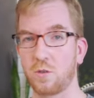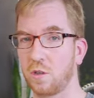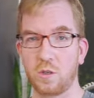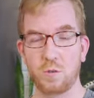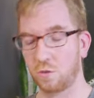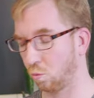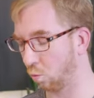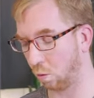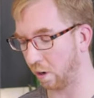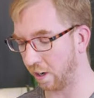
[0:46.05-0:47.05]
you could use
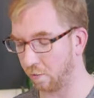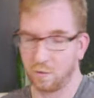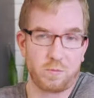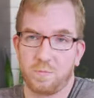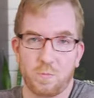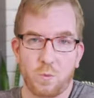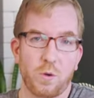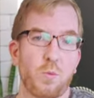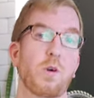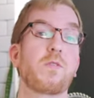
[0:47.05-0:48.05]
whatever
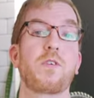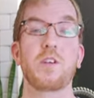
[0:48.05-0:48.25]
would work for